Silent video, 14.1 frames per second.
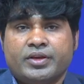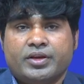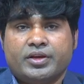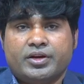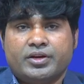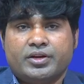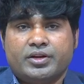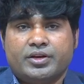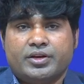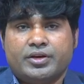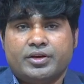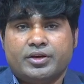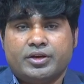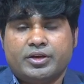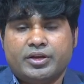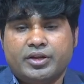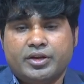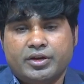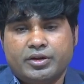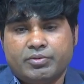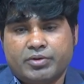And
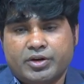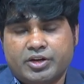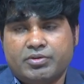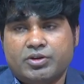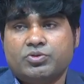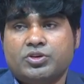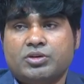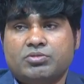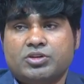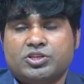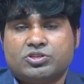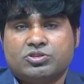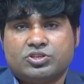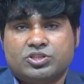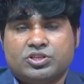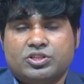in whatever we have discussed